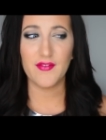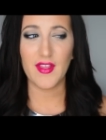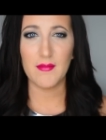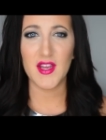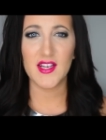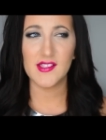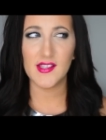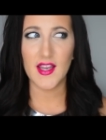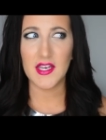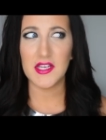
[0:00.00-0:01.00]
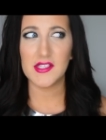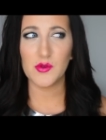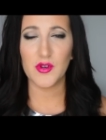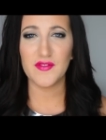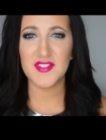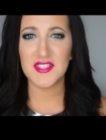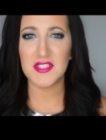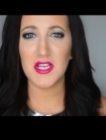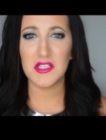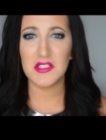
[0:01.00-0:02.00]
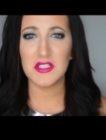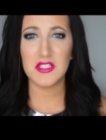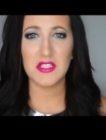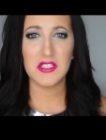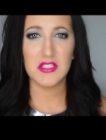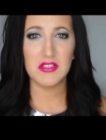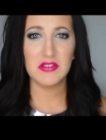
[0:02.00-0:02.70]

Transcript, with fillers: if that makes any sort of sense.